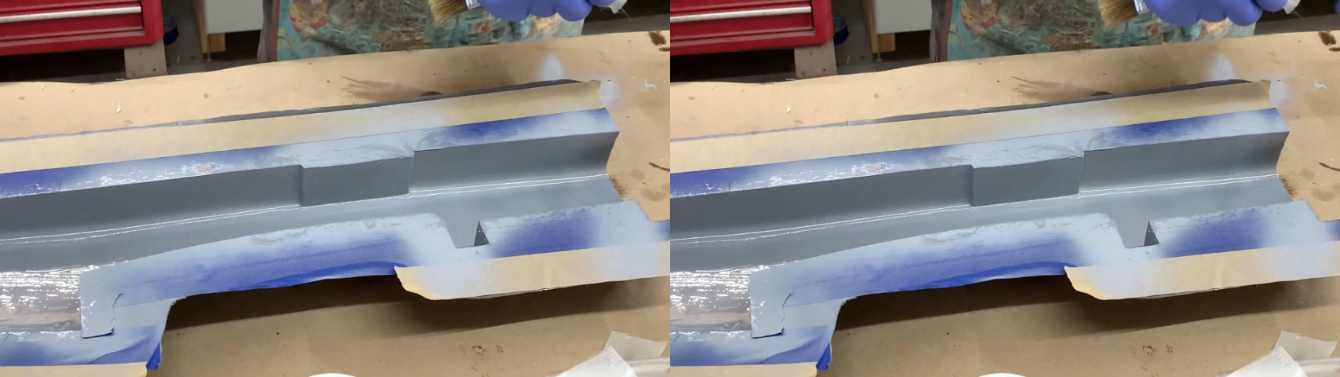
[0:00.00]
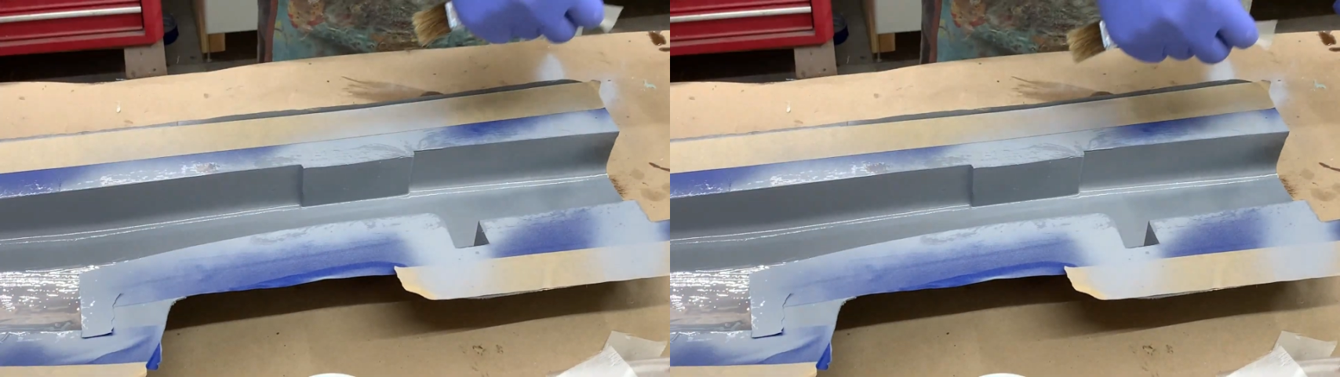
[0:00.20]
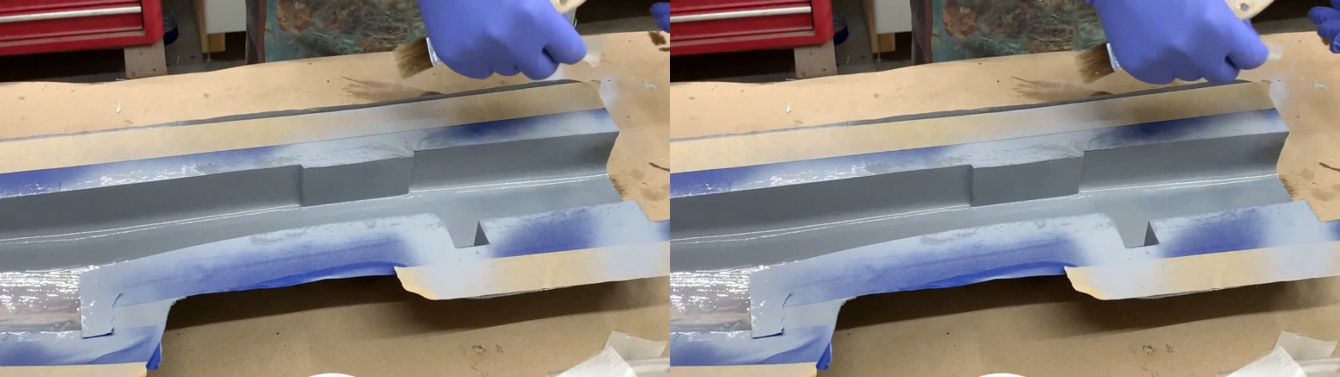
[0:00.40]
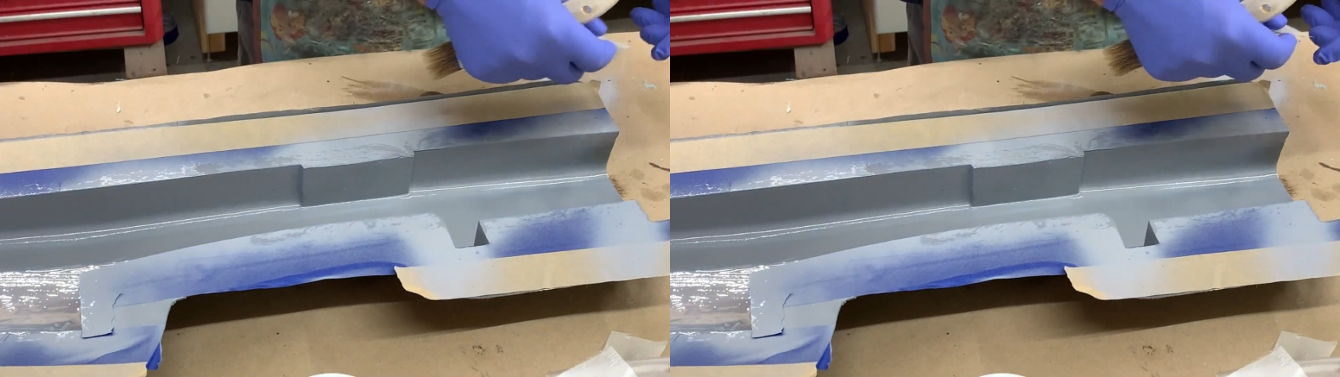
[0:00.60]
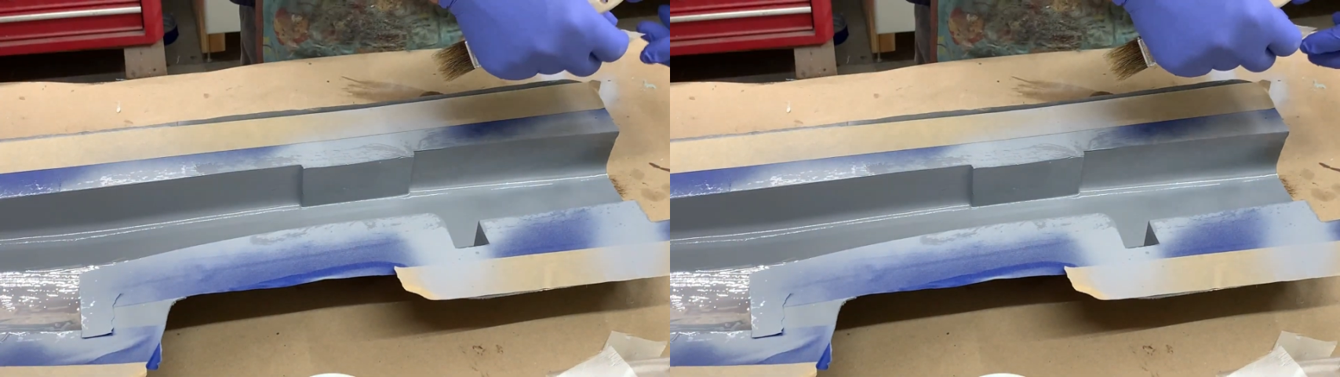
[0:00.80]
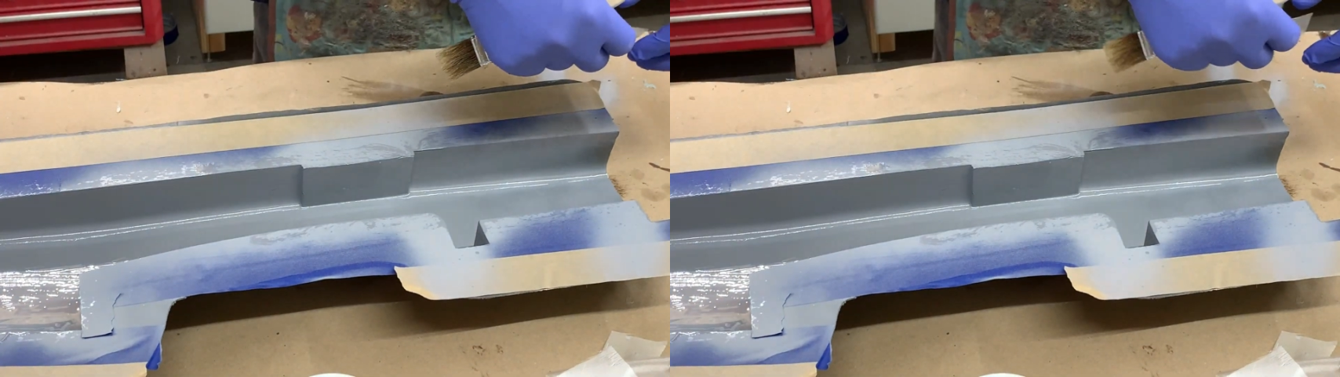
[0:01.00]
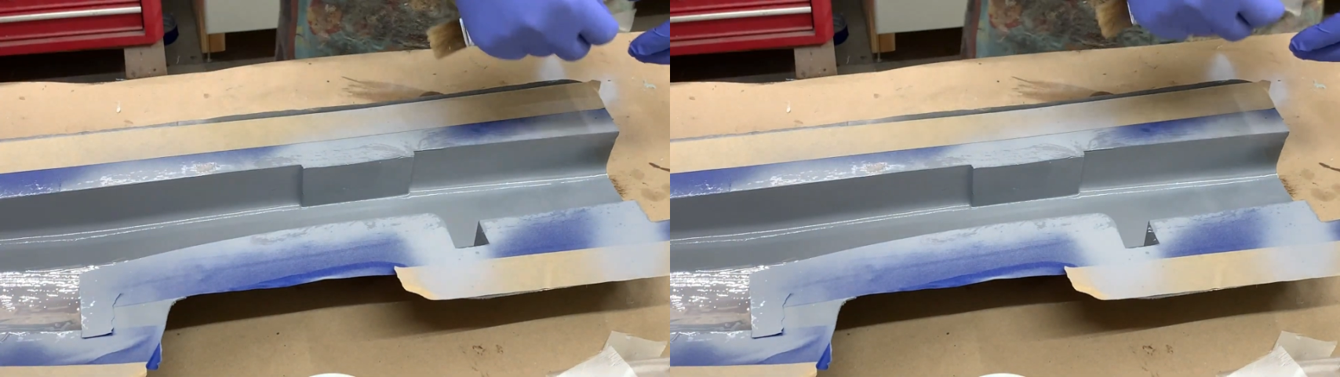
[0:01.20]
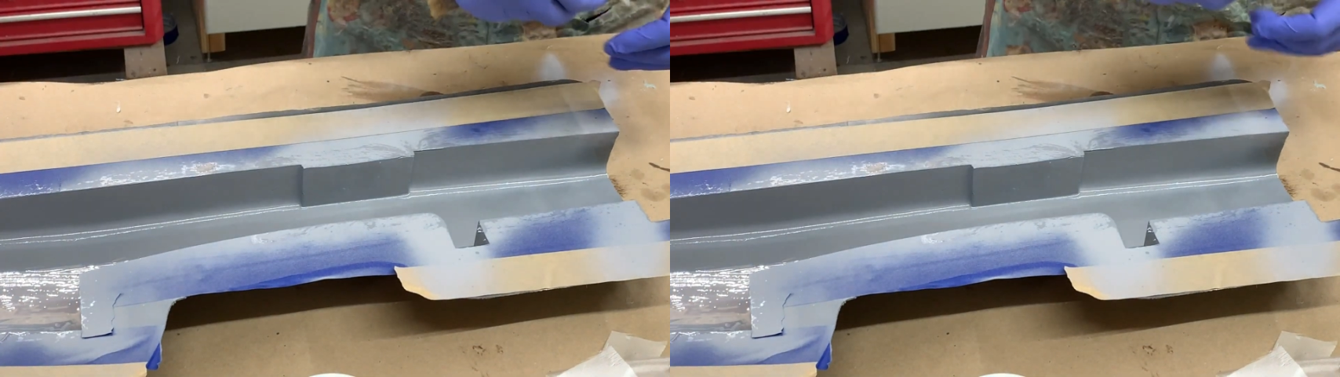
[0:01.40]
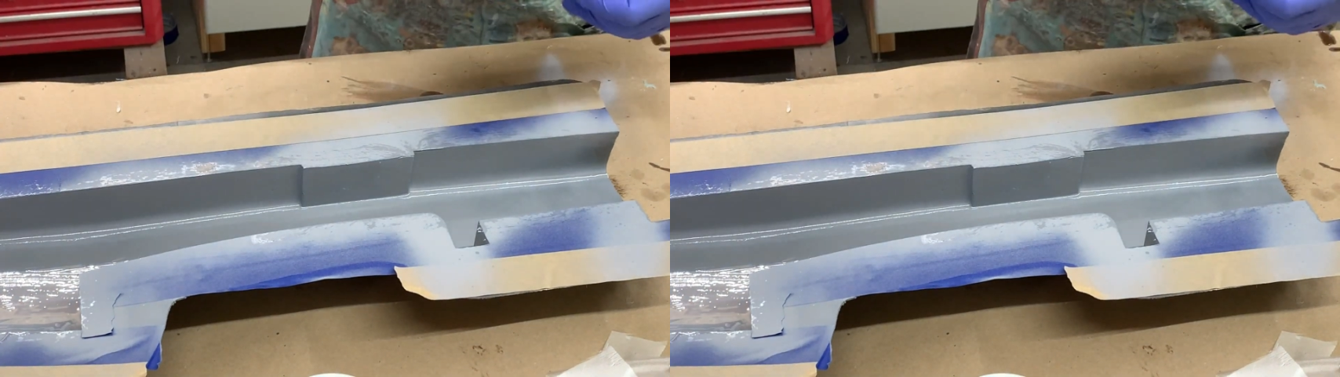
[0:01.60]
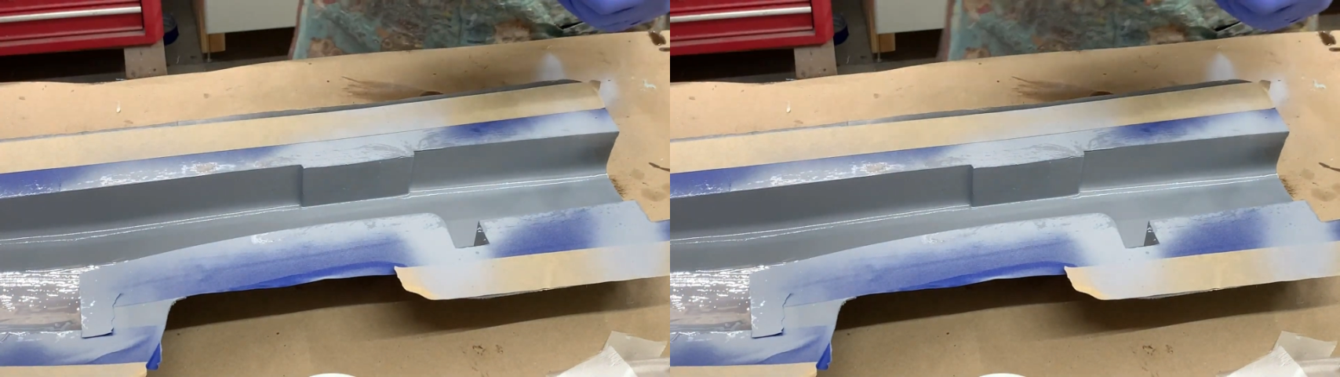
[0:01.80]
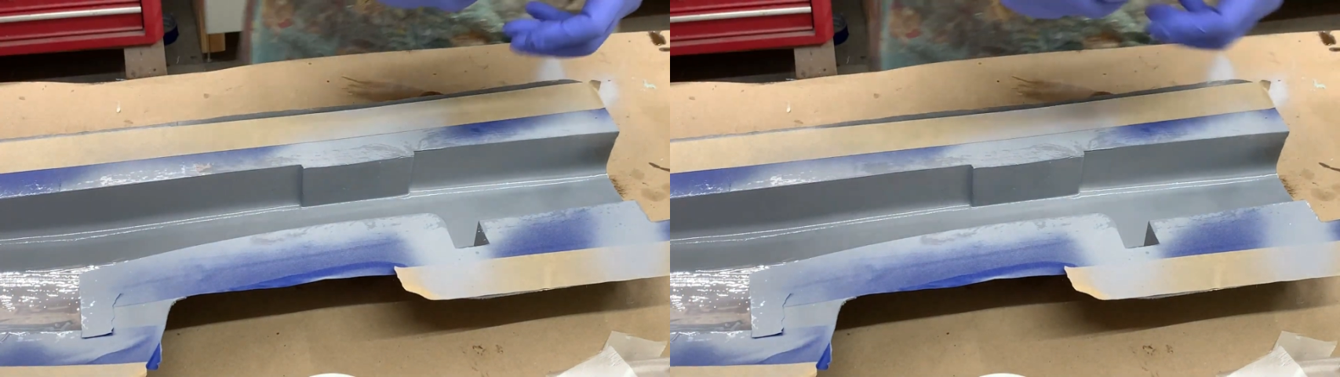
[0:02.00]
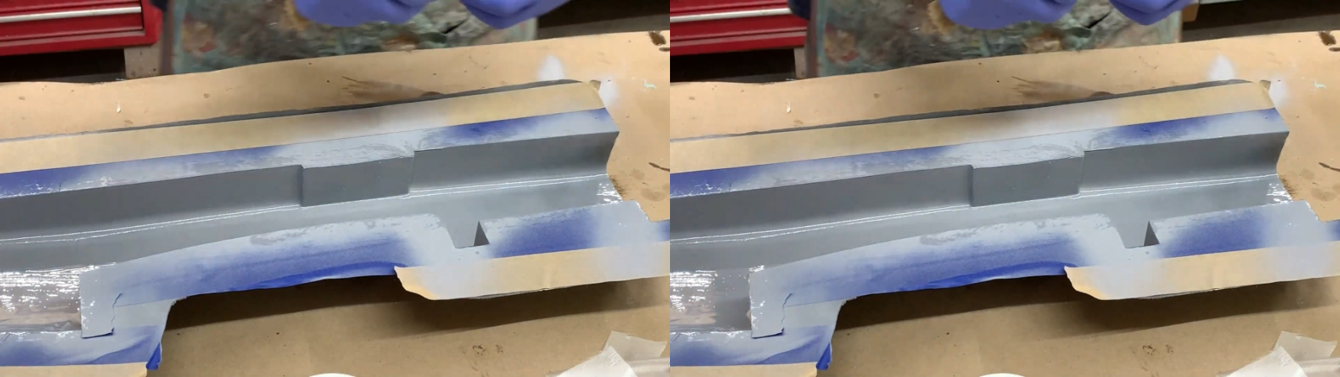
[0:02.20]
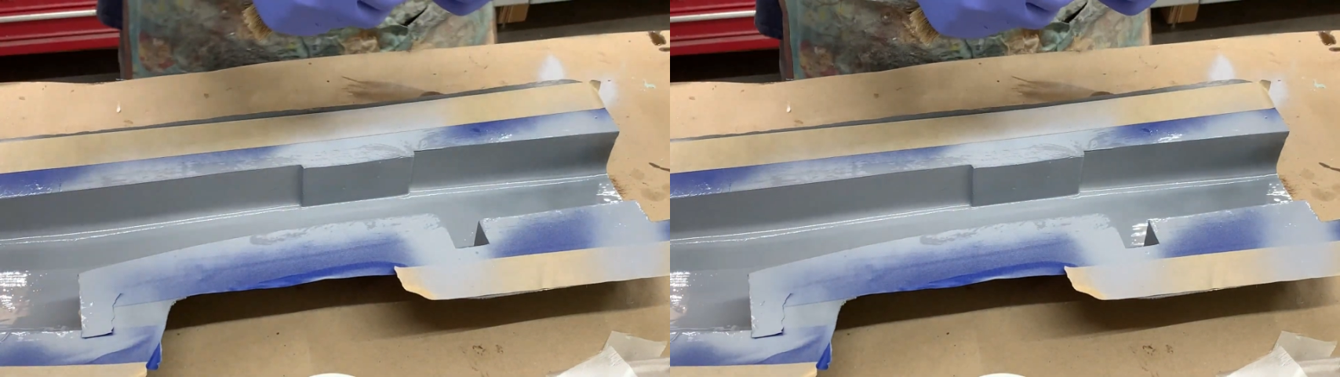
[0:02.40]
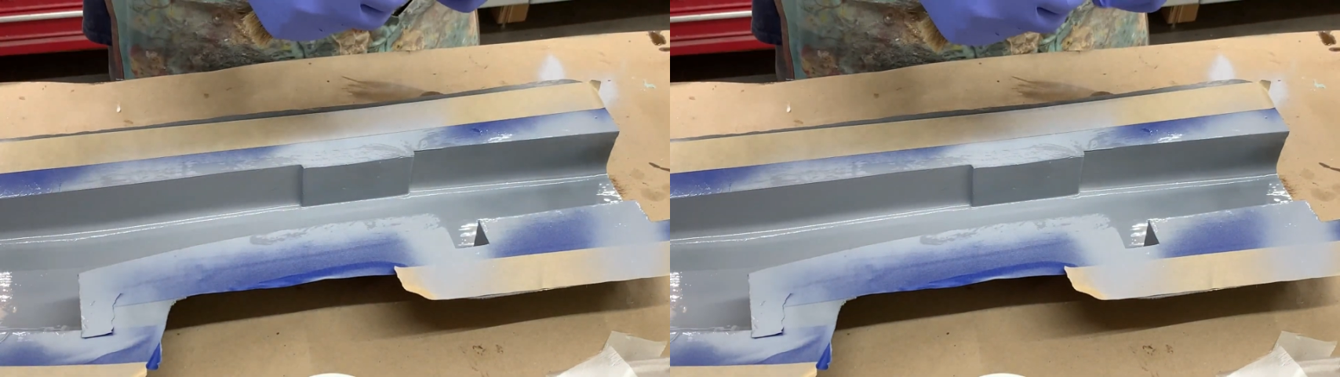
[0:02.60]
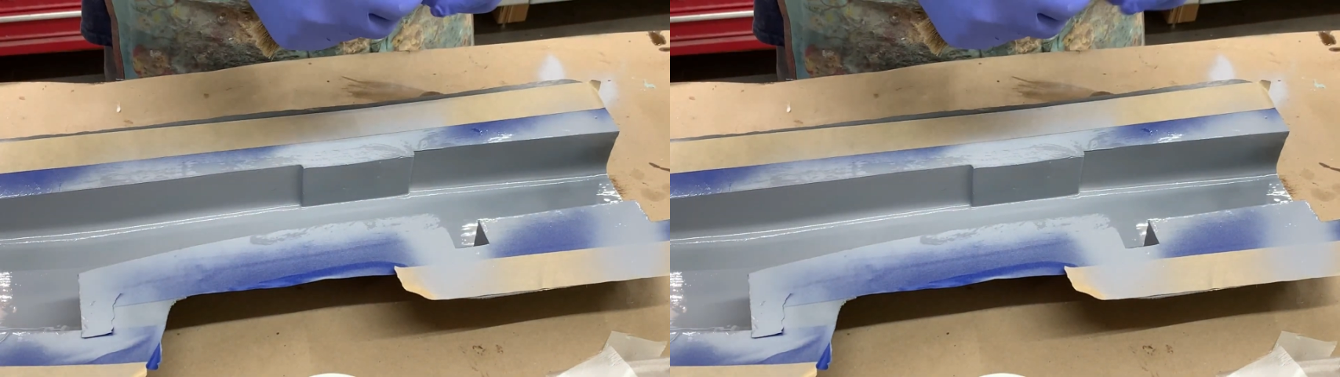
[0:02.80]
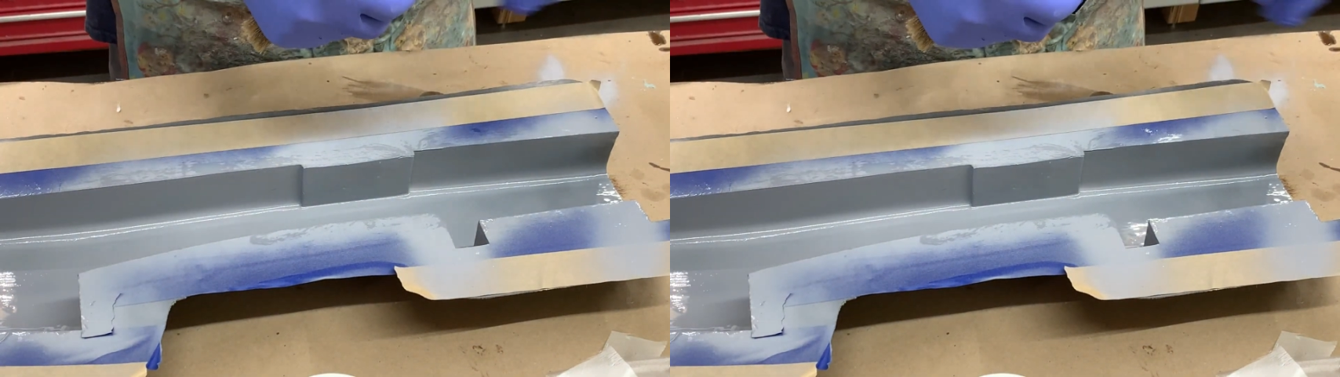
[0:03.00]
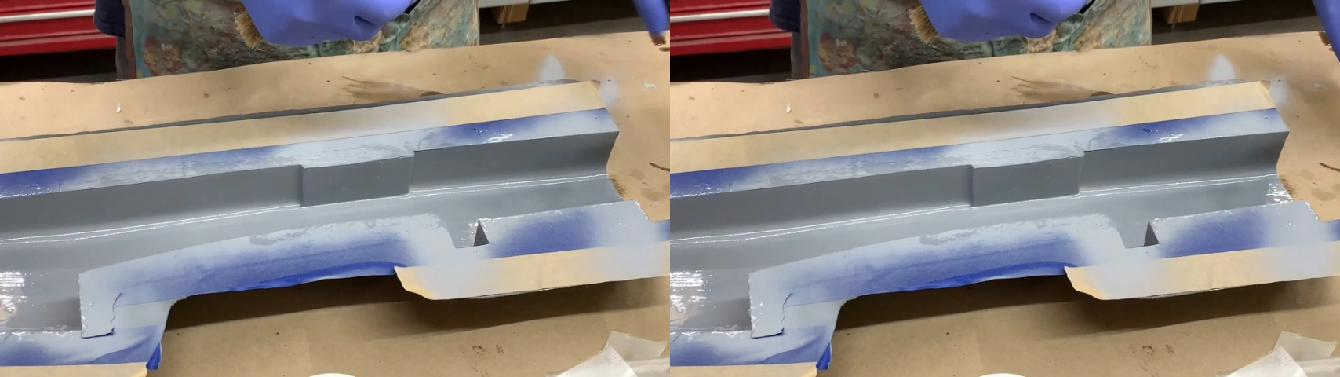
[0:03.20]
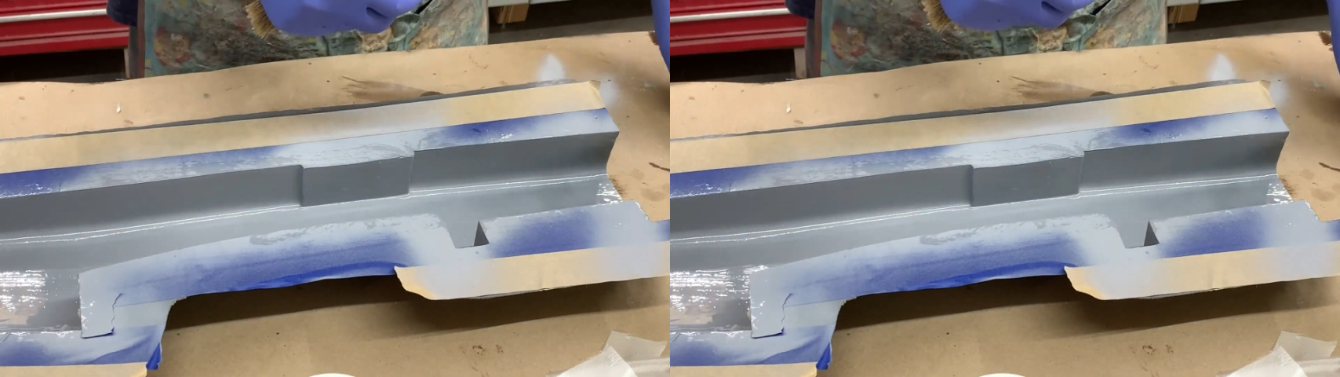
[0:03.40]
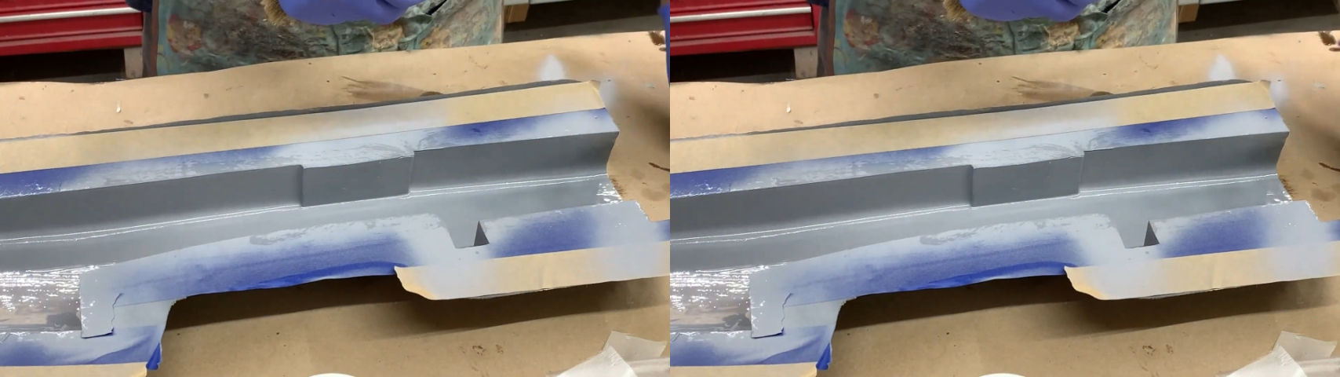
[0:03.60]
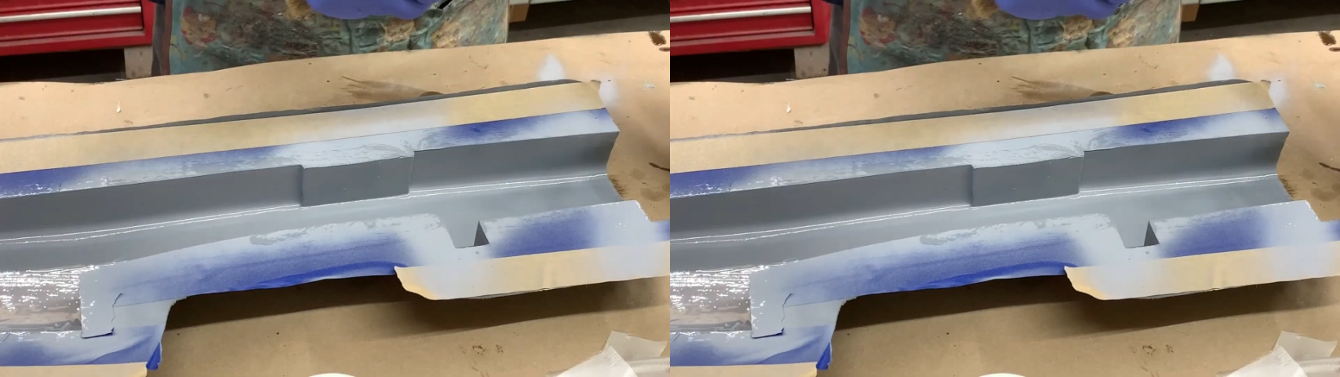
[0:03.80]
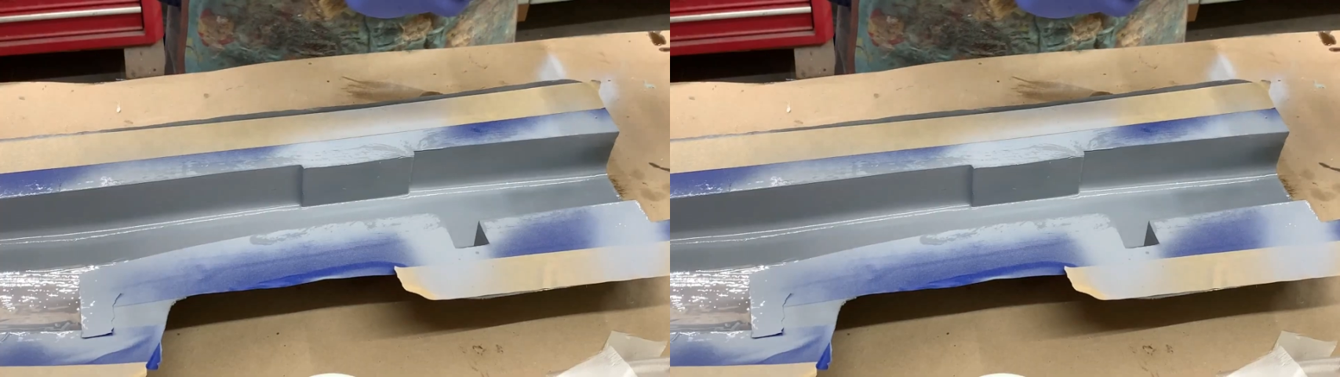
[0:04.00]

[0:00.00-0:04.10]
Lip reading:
(no speaker visible)